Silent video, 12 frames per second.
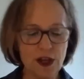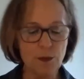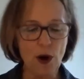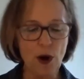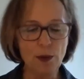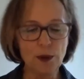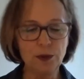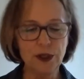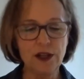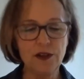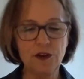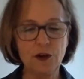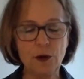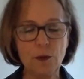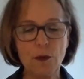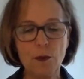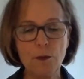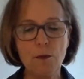that probably the
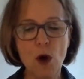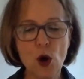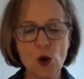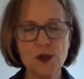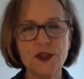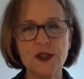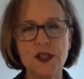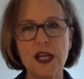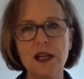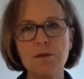most